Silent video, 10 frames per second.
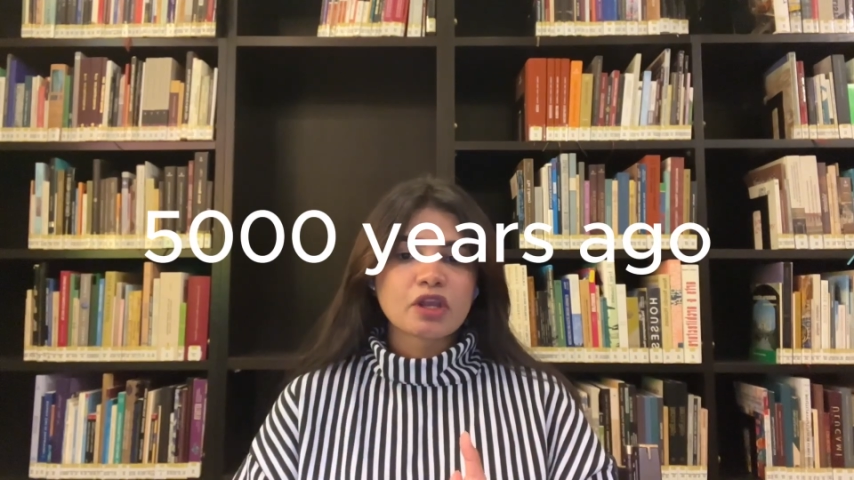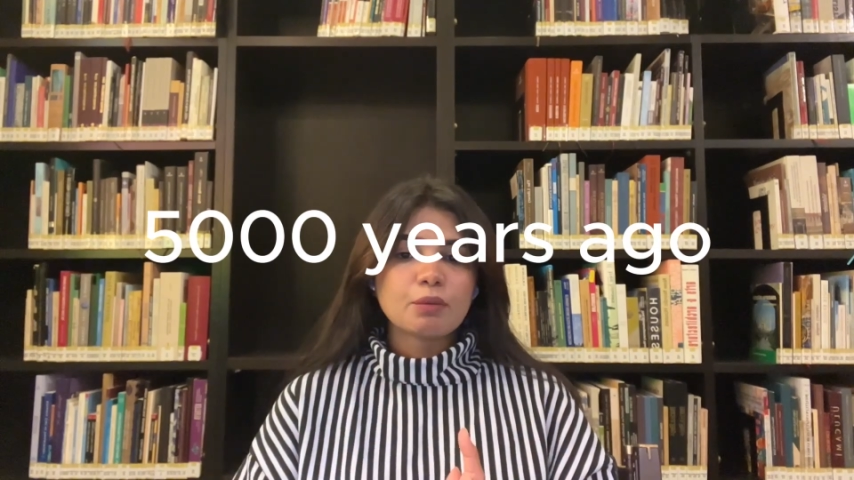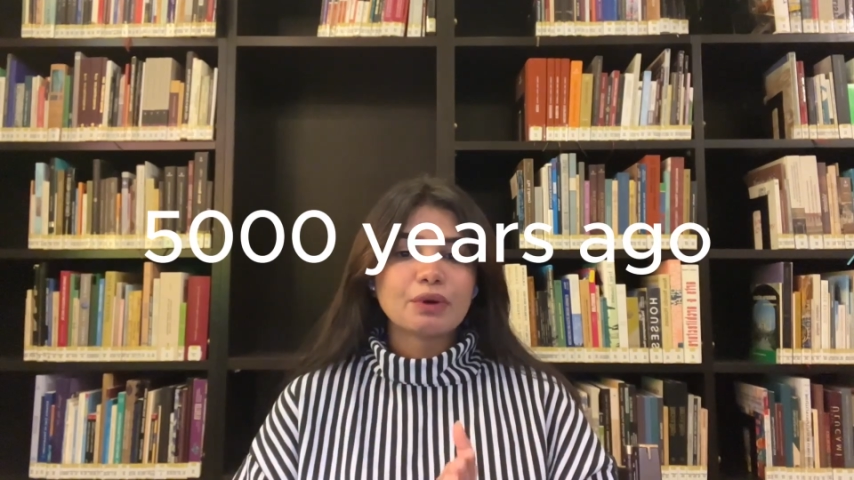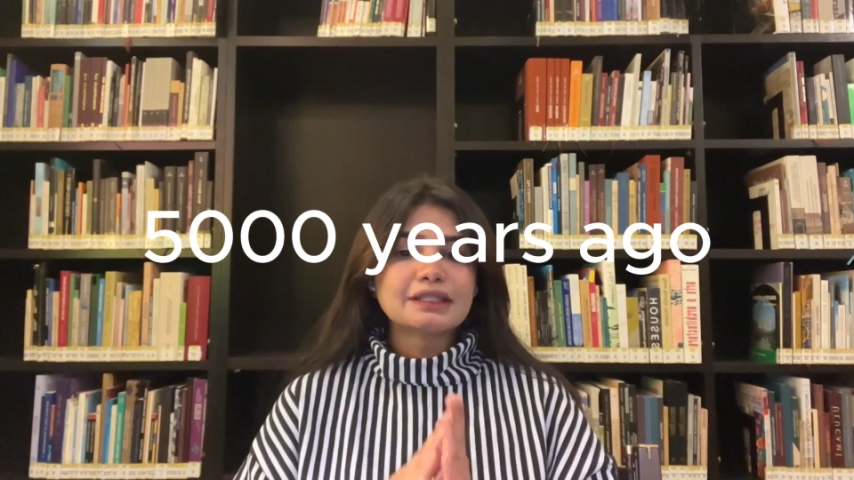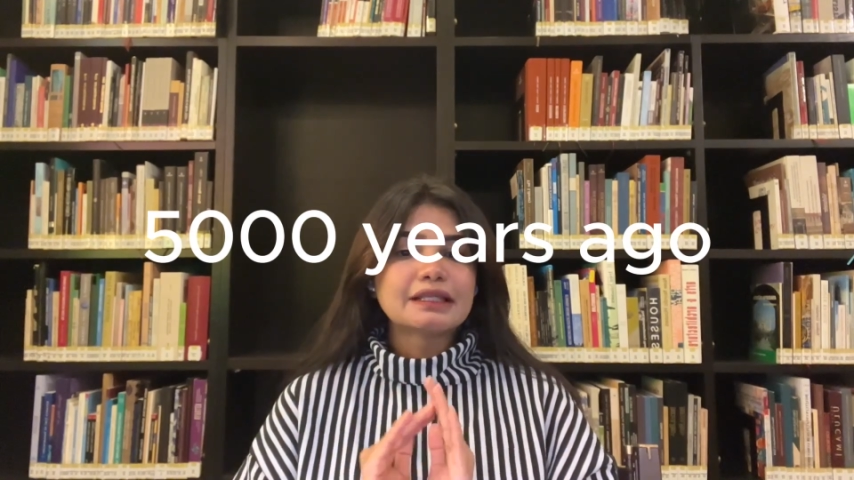
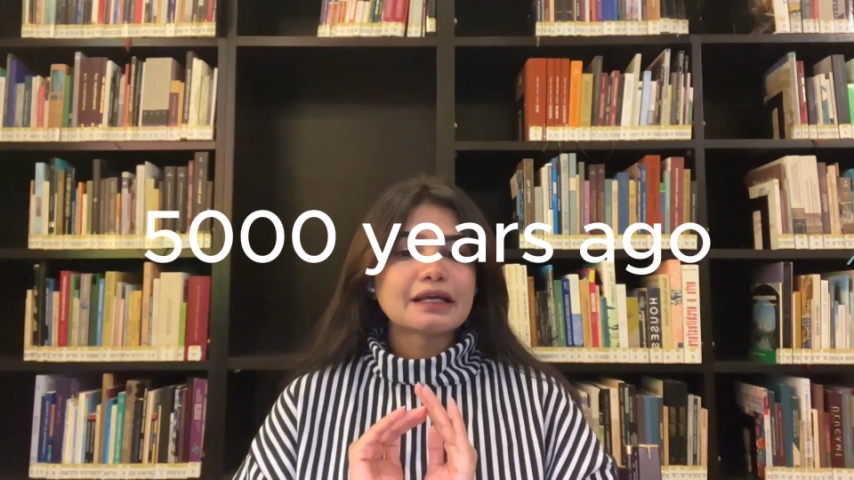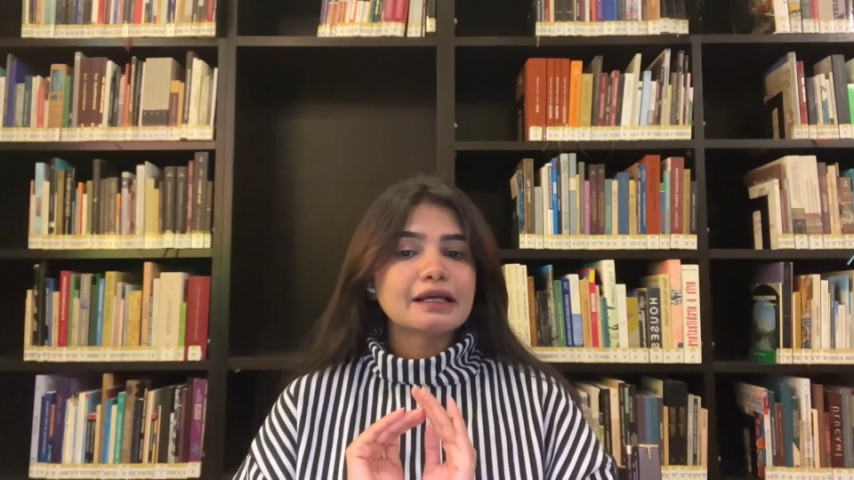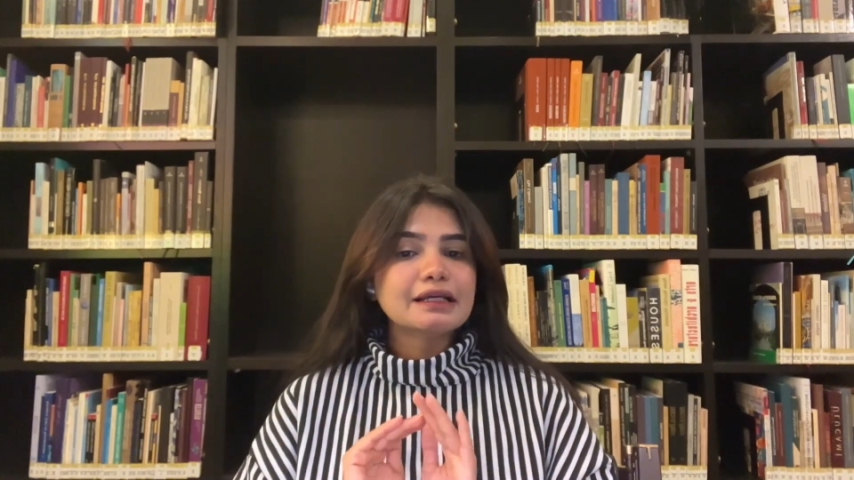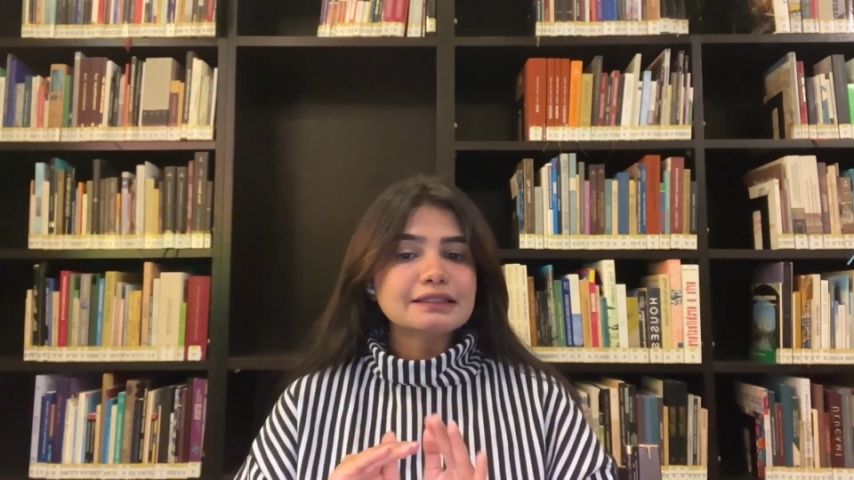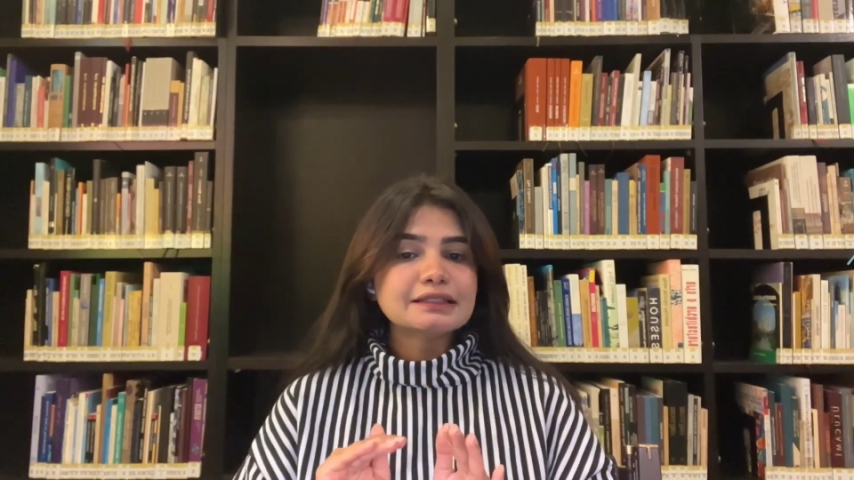But there
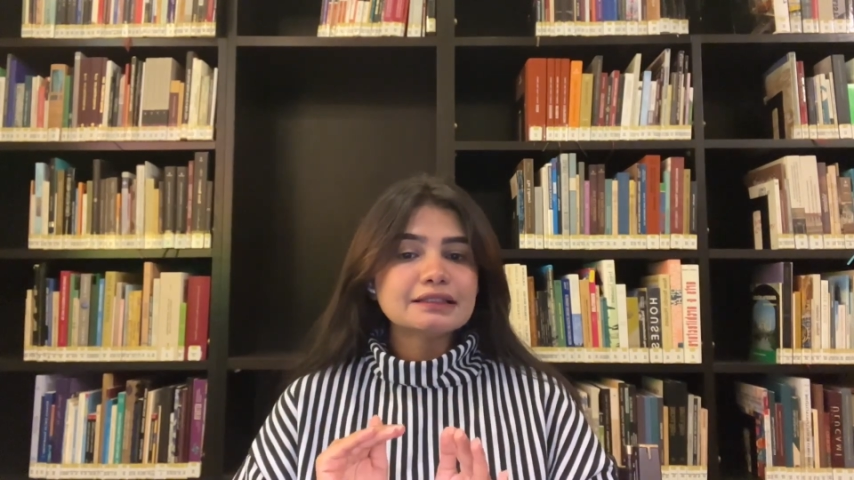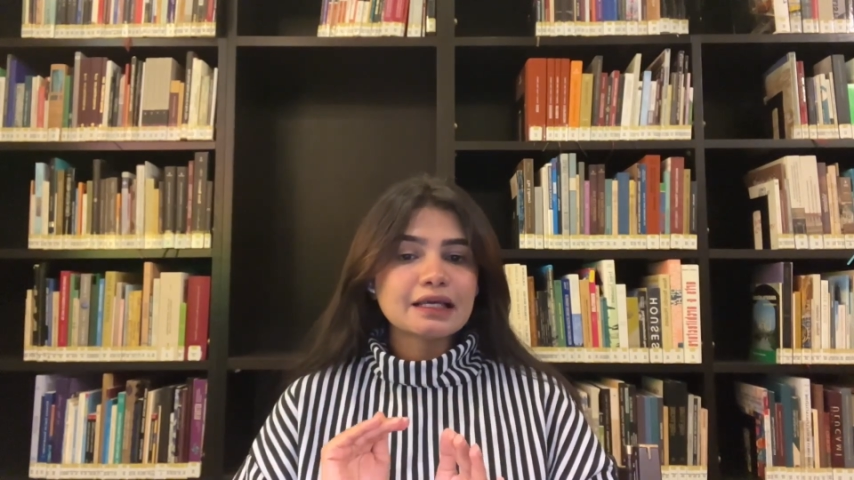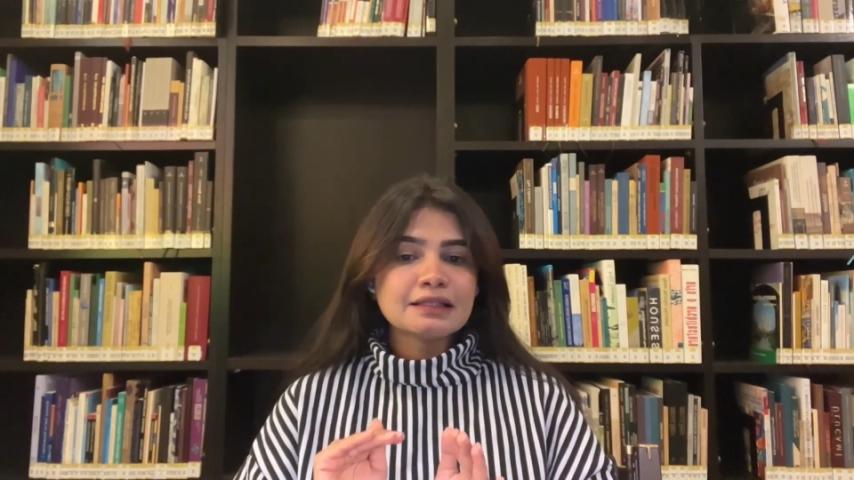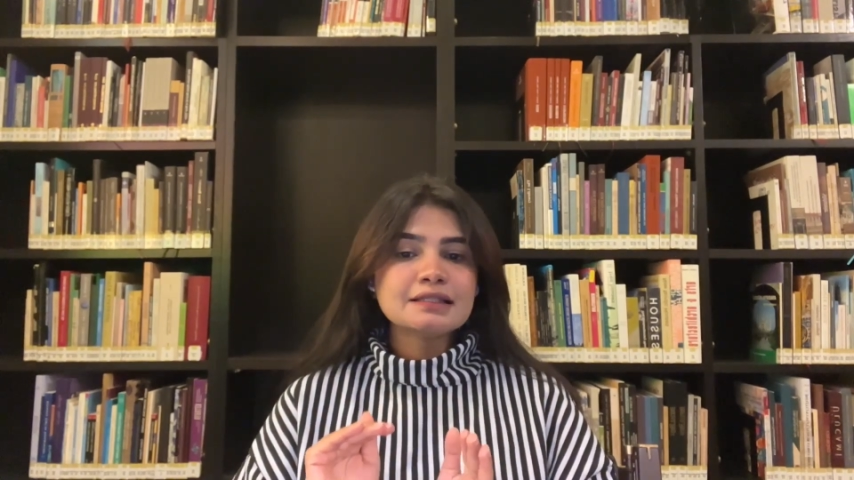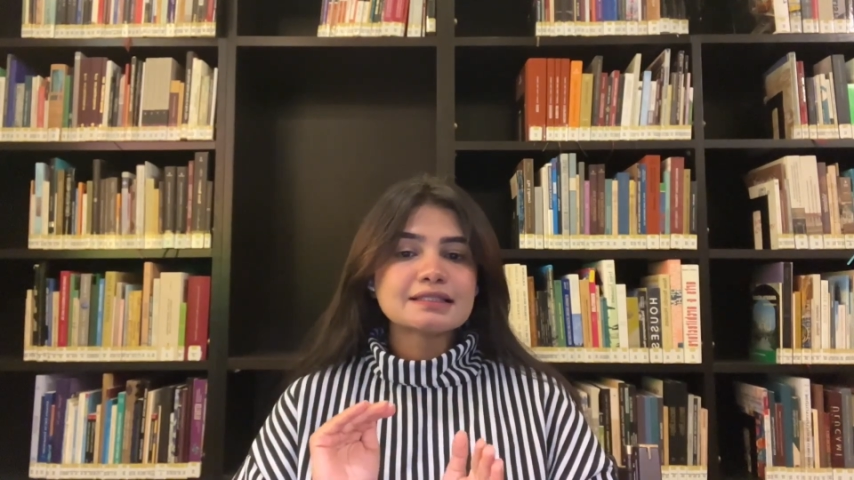isn't any